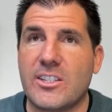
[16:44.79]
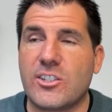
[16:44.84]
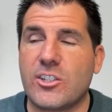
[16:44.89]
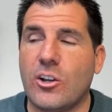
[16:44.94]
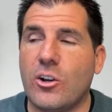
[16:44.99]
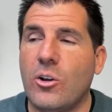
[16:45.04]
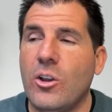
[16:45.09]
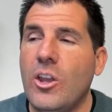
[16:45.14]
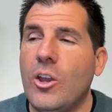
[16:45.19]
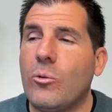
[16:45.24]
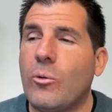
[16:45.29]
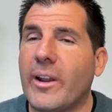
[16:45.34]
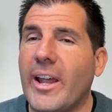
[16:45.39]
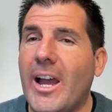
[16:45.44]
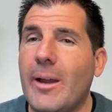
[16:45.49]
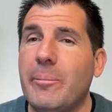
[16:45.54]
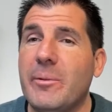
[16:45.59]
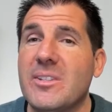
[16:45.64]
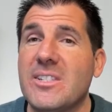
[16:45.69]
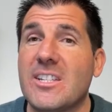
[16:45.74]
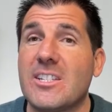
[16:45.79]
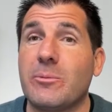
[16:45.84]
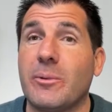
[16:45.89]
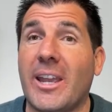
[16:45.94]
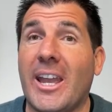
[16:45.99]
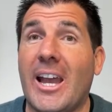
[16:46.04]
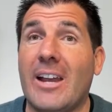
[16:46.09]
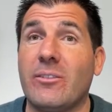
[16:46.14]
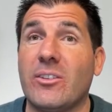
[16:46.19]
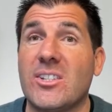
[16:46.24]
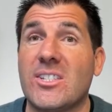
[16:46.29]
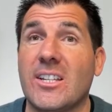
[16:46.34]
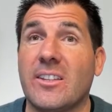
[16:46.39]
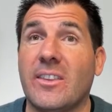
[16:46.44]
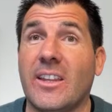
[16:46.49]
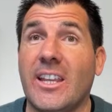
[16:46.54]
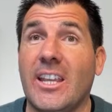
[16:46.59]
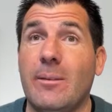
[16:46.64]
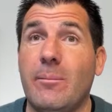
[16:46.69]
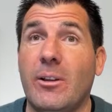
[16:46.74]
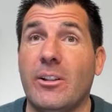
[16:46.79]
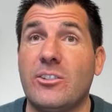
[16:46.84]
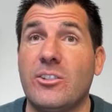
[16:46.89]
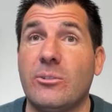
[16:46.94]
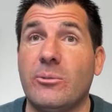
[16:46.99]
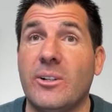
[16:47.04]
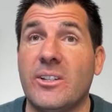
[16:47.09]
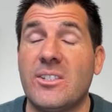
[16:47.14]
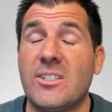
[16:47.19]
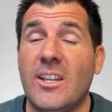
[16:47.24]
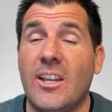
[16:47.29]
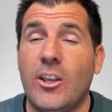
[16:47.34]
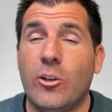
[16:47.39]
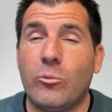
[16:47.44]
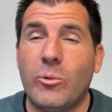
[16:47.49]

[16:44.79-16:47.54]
So what happens is we have you send the email to us.